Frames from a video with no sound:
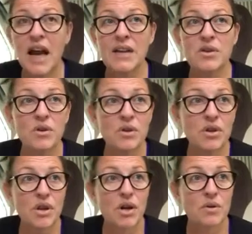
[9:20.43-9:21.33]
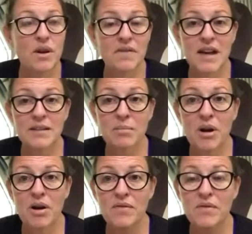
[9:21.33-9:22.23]
And that's
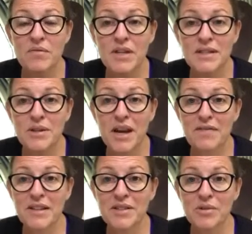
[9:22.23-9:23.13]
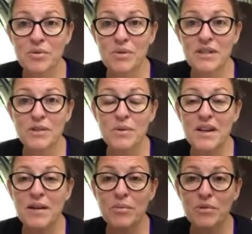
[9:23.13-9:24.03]
part of the reason you have this tool, is to
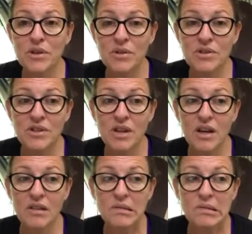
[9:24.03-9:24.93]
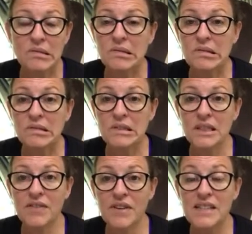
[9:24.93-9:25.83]
enable you to go, oh,
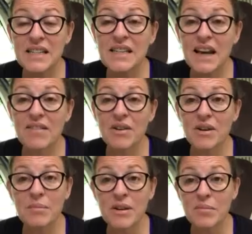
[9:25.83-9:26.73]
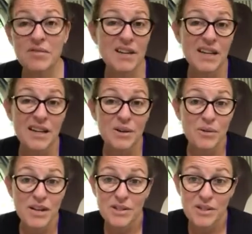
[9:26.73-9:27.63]
if I did carry on, I'm going to be really
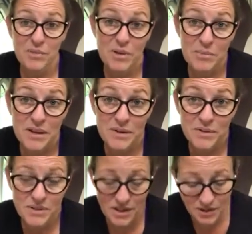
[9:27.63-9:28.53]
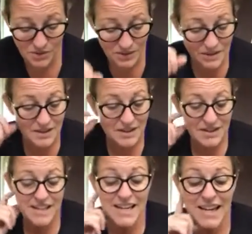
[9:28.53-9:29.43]
ill, and you don't want to be ill. So
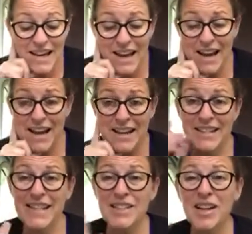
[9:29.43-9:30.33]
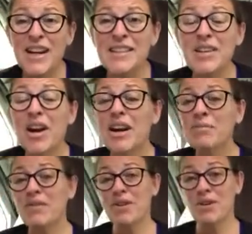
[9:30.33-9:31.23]
yeah, it's exciting
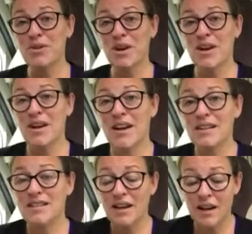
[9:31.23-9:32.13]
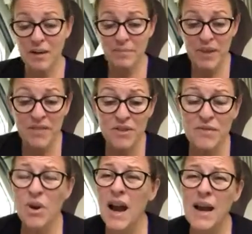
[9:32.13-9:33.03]
times for you guys. If you've
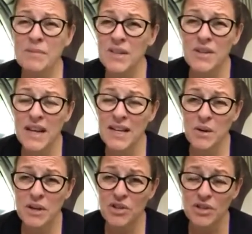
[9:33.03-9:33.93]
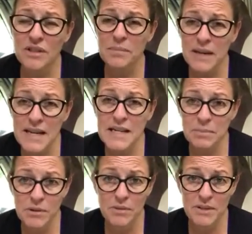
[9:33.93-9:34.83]
got absolutely any questions, please
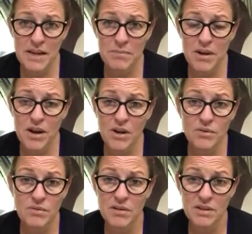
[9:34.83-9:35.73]
put them down below.